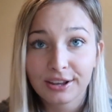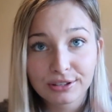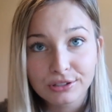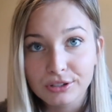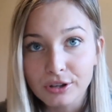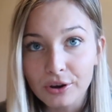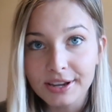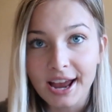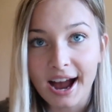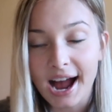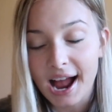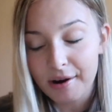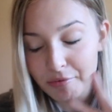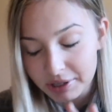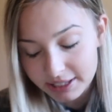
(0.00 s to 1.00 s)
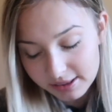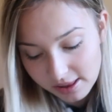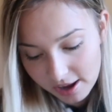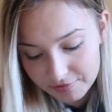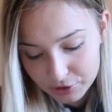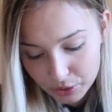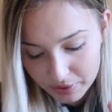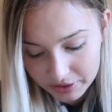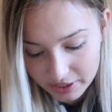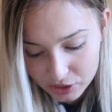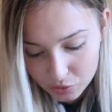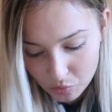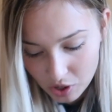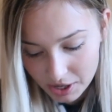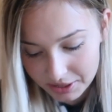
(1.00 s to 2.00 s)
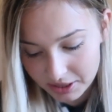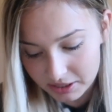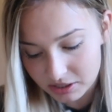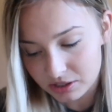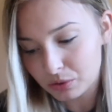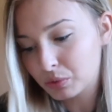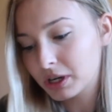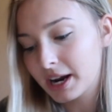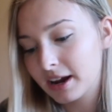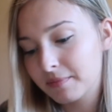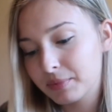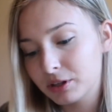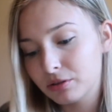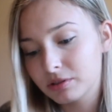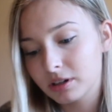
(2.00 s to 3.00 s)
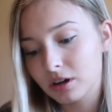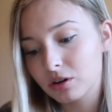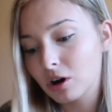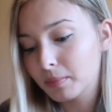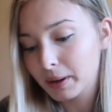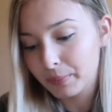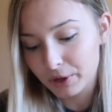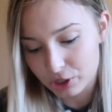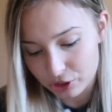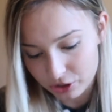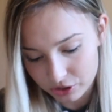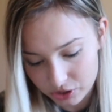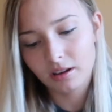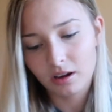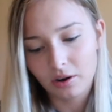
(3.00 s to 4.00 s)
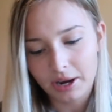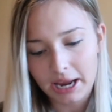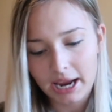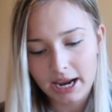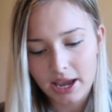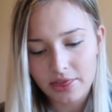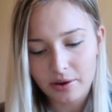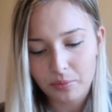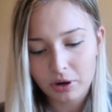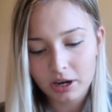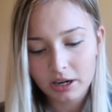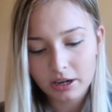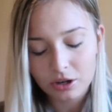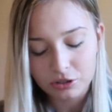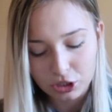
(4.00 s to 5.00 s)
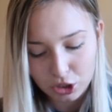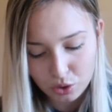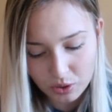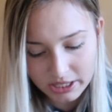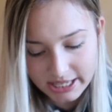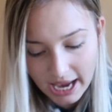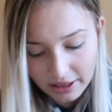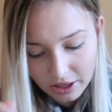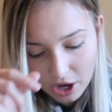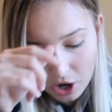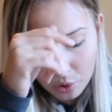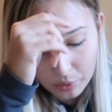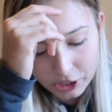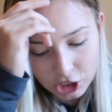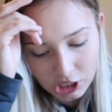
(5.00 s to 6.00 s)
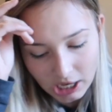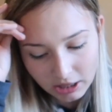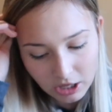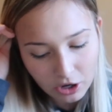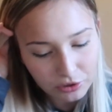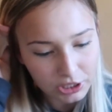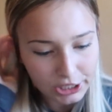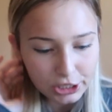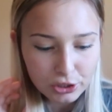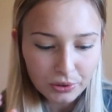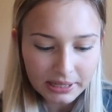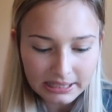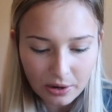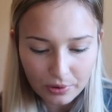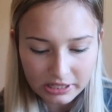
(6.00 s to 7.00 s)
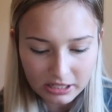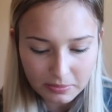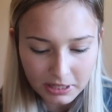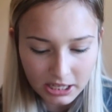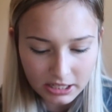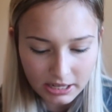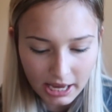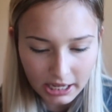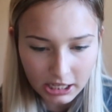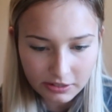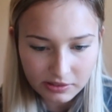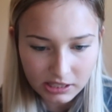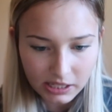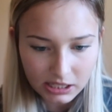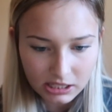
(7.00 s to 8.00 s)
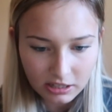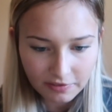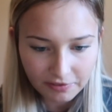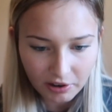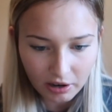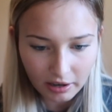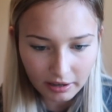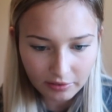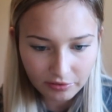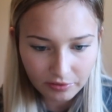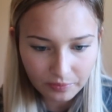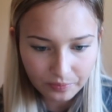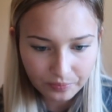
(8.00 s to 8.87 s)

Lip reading: So yeah, I really love doing this one. This is the one I have been using on all my pictures. Okay, and then we're gonna go to yellow, which yellow, the hue is going to be -65.